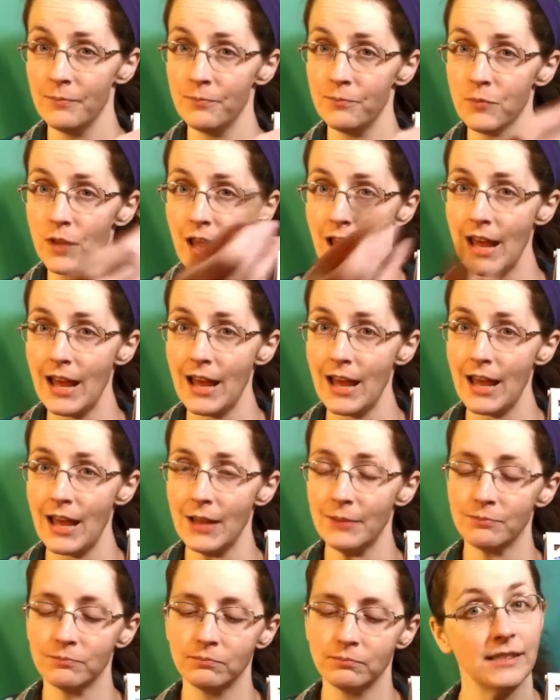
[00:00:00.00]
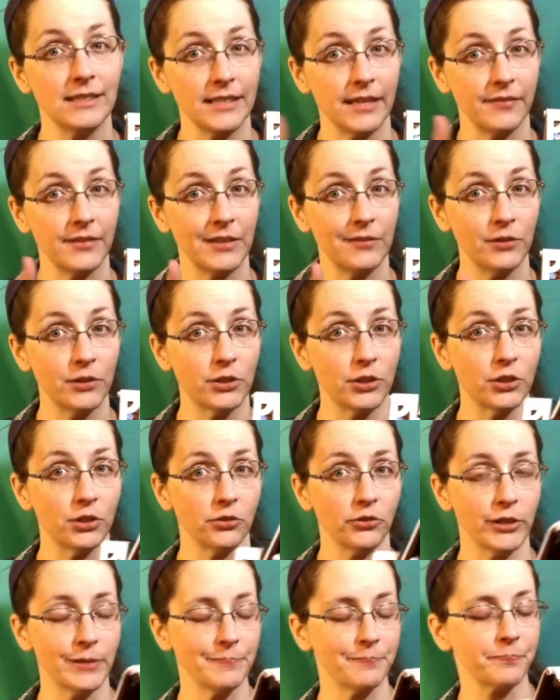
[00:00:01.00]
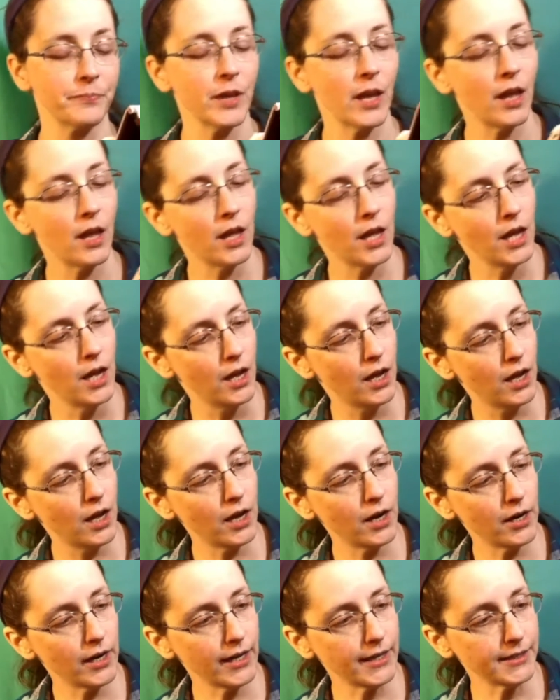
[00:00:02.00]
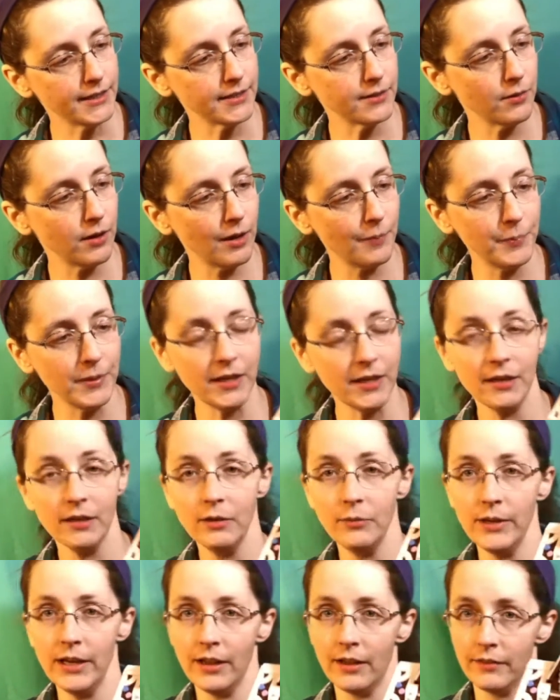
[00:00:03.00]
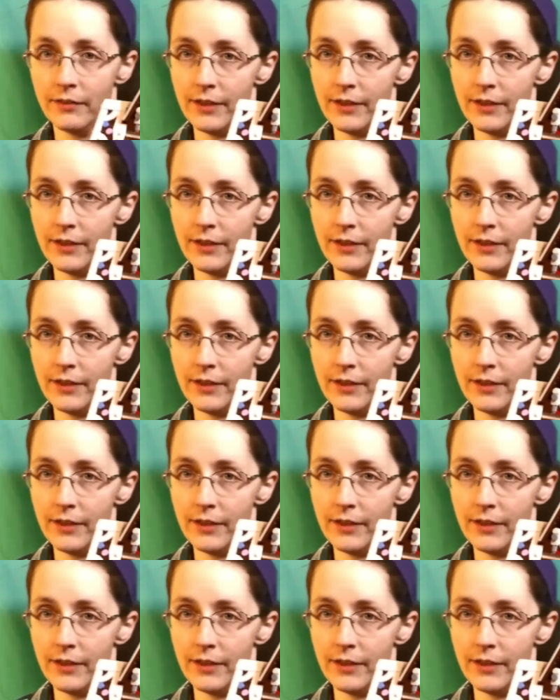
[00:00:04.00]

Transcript: Ah! Safety first, children. Alright, so up here we have